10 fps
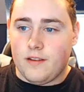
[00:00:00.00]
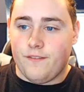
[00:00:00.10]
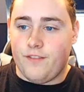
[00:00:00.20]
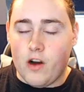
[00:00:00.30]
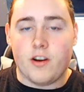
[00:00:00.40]

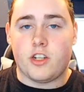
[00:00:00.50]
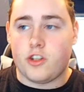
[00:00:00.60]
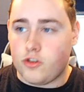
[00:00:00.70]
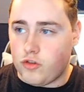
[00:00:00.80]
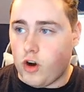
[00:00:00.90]
very
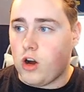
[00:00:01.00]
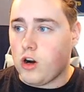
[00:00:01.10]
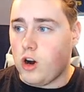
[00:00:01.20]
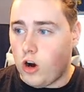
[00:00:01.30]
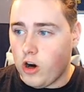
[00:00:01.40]
strong,
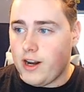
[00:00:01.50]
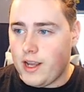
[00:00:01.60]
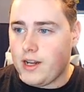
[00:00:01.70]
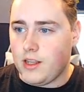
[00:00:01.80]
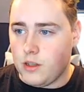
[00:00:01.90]

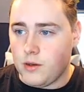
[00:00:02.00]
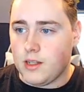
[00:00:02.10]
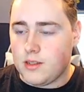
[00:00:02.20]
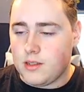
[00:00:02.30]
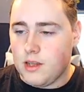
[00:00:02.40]
hard-hitting
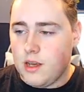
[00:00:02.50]
units.